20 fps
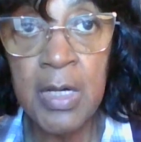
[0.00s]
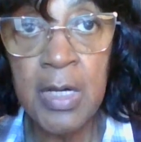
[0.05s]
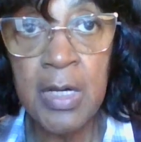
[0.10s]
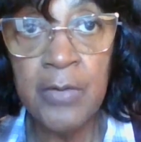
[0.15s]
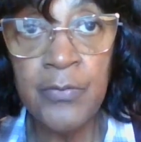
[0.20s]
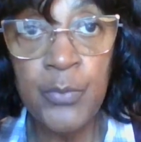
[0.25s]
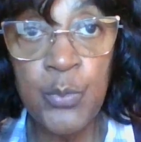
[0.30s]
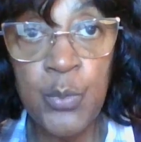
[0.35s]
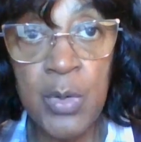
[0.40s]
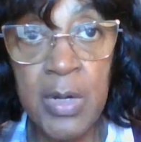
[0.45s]

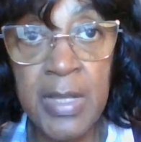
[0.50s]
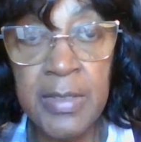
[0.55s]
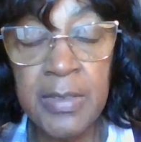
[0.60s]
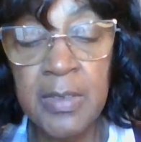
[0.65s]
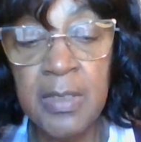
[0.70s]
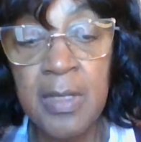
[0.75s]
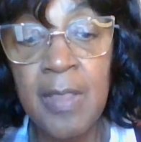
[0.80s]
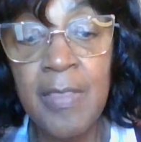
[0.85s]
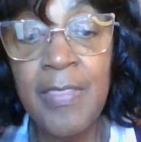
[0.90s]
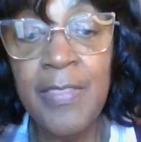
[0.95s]
of what
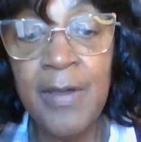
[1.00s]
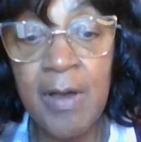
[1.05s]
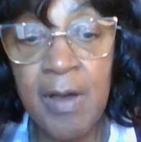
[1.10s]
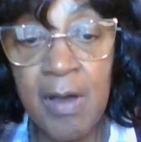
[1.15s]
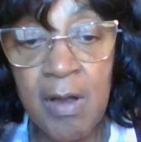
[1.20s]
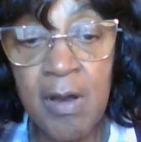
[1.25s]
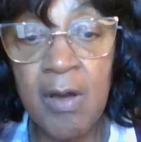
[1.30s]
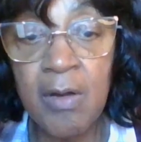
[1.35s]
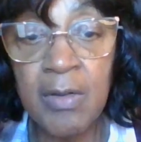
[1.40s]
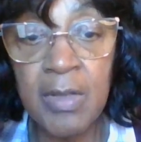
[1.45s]
the
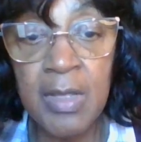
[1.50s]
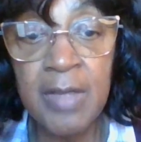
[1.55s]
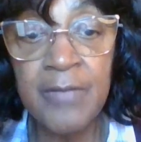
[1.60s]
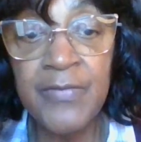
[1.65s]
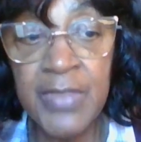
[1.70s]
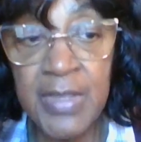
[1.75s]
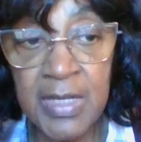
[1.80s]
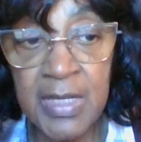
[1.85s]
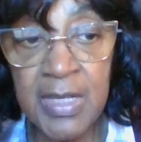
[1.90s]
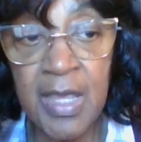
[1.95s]
Ark
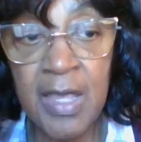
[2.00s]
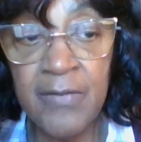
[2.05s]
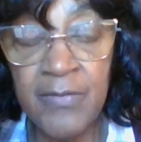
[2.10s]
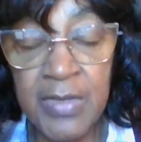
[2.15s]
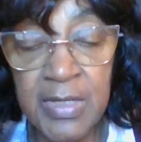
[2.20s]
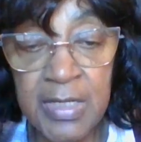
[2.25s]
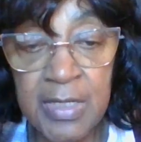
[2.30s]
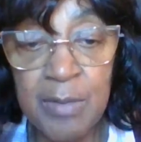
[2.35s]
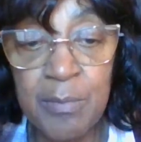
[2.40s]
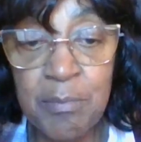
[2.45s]
of the
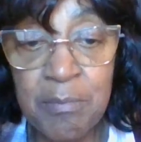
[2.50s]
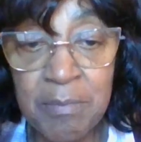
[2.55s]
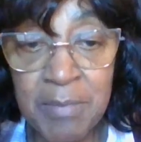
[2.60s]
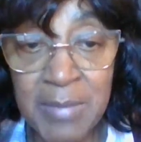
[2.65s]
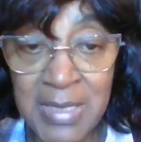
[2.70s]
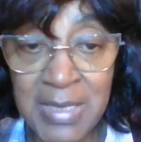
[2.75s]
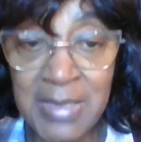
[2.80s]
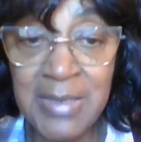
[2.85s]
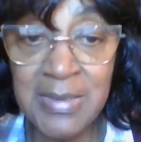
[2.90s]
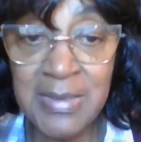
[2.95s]
Covenant
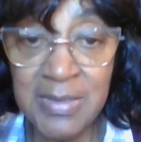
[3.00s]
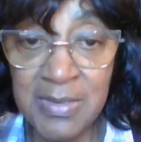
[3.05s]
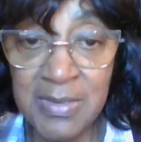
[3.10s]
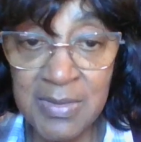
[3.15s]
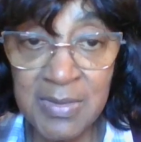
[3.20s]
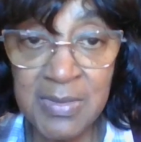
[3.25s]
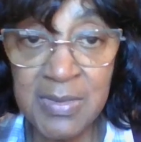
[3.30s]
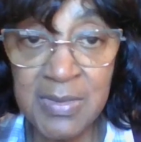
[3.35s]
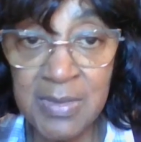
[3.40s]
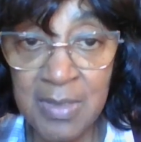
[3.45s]

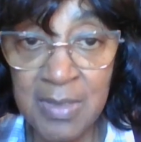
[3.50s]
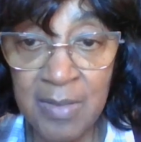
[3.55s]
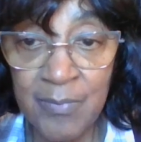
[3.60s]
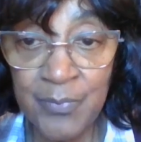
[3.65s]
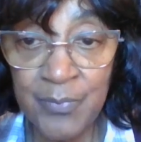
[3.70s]
means